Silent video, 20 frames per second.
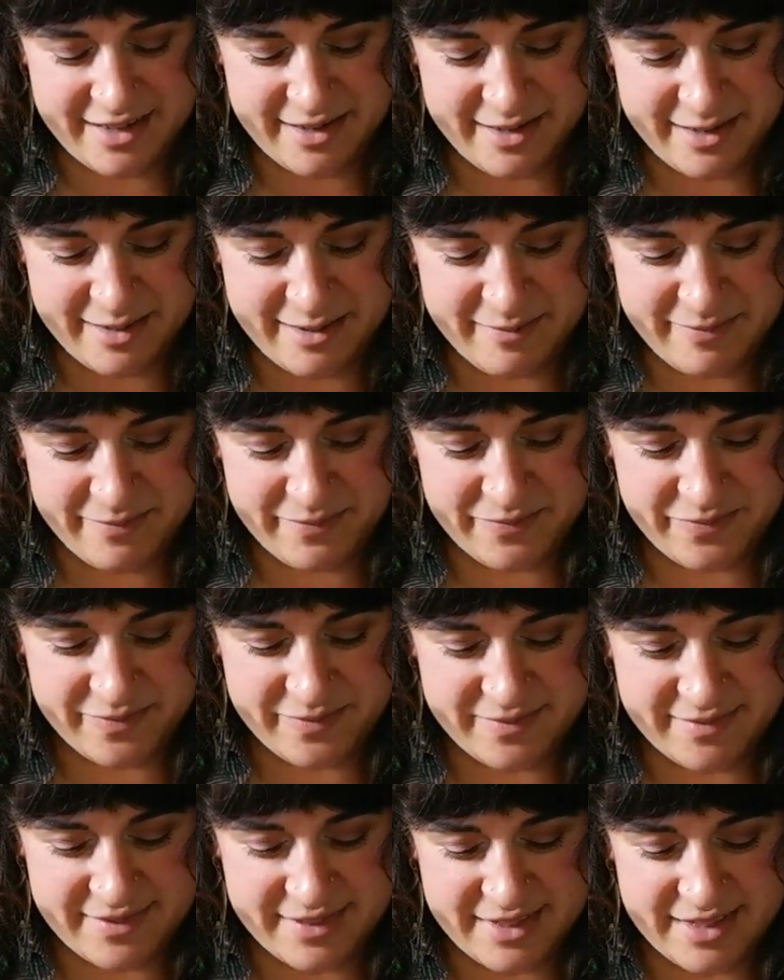
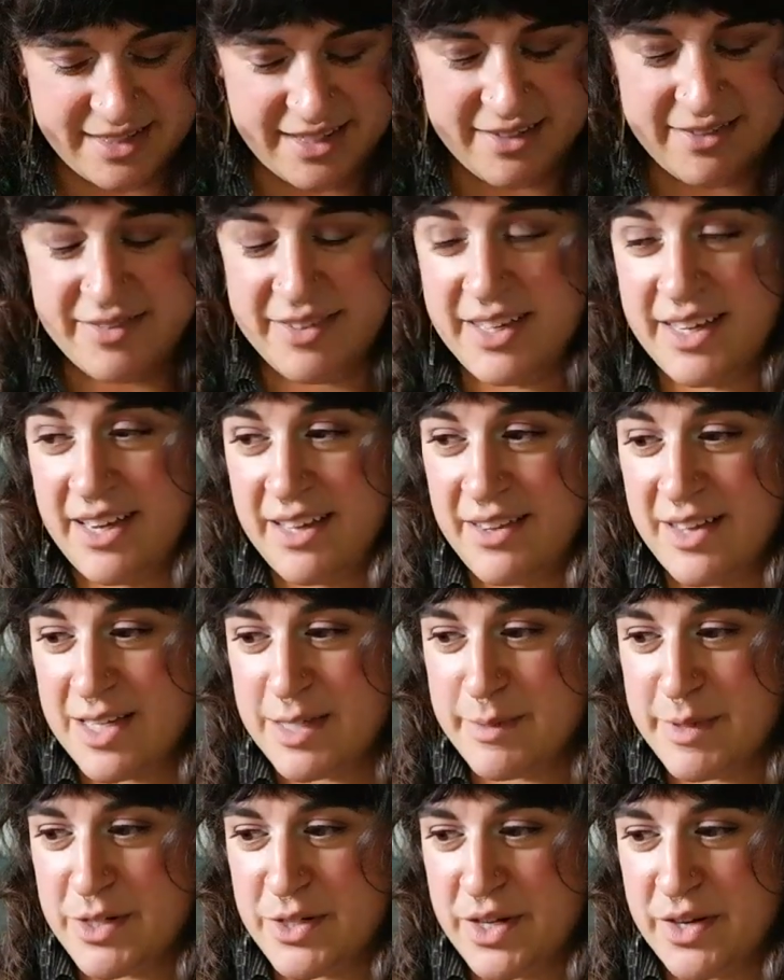I feel like I
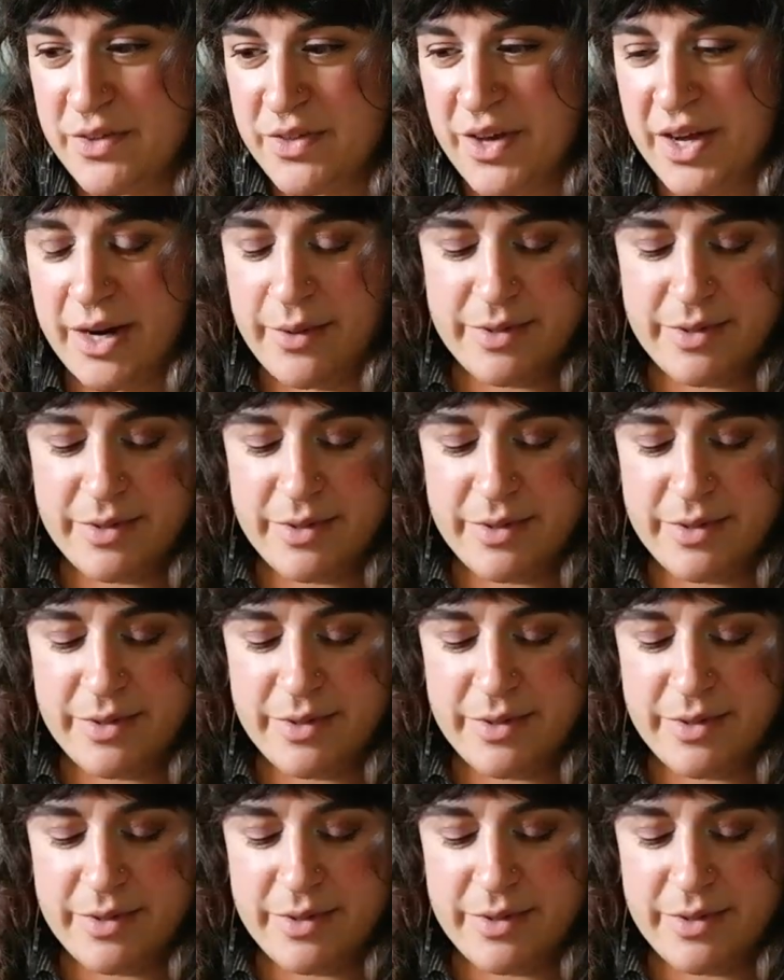lost my train of thought.